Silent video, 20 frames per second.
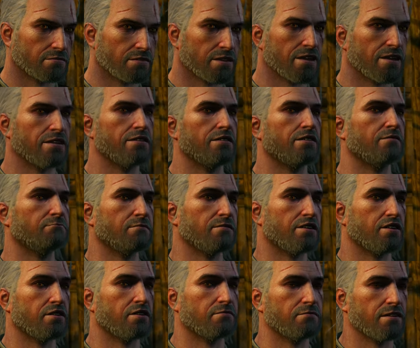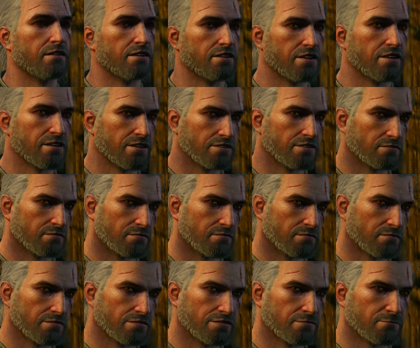Gotta ask the Baron about that.
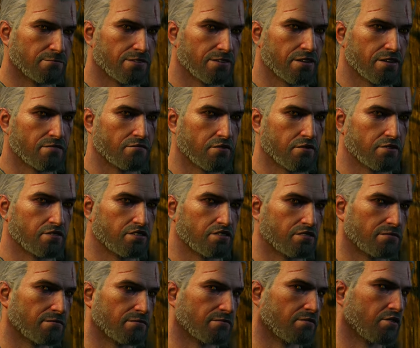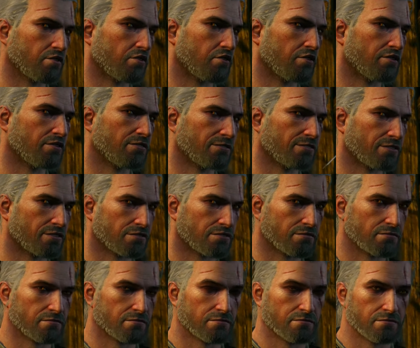Speaking of which, know where he
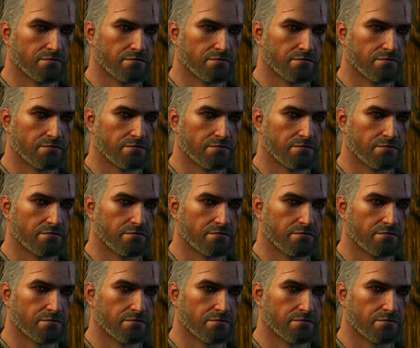is?